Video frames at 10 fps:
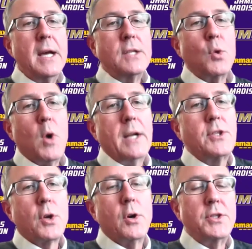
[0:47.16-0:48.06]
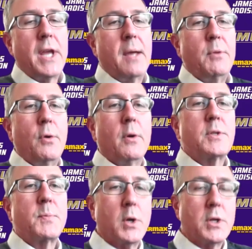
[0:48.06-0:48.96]
to watch on JMU
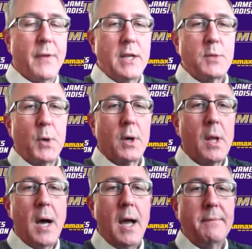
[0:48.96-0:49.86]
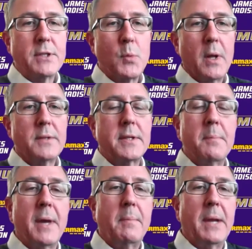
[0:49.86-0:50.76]
Sports Facebook Live, as well as that
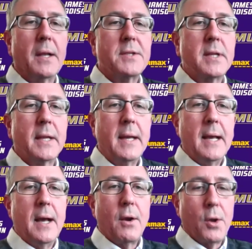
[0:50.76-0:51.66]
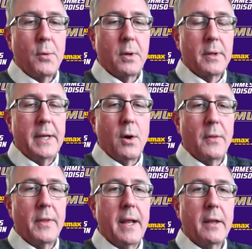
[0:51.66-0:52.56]
may be listening locally on
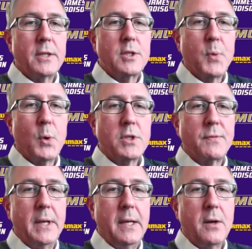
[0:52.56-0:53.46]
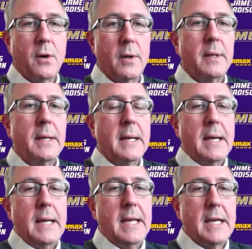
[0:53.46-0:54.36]
the daily sports feed on
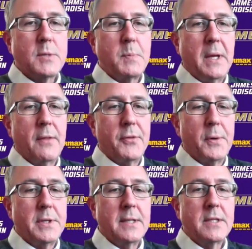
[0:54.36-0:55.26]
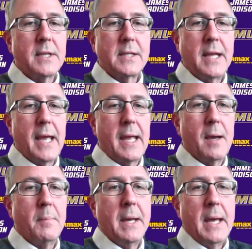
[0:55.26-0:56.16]
ESPN 1360
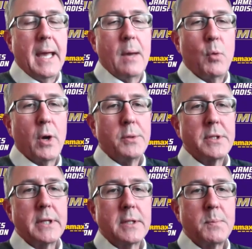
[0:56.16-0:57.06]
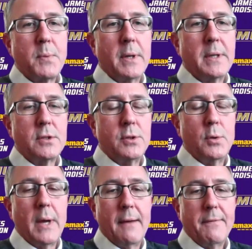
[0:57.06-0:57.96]
AM and
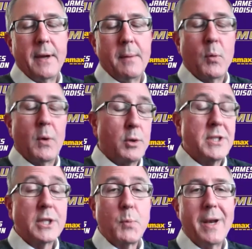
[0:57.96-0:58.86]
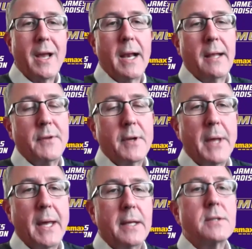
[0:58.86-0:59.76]
106.2 FM, 106.9 FM,
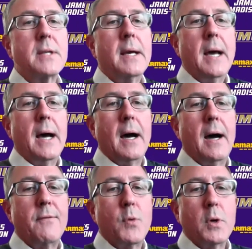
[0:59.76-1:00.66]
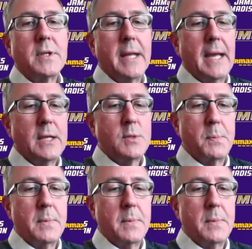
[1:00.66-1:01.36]
that is, for today's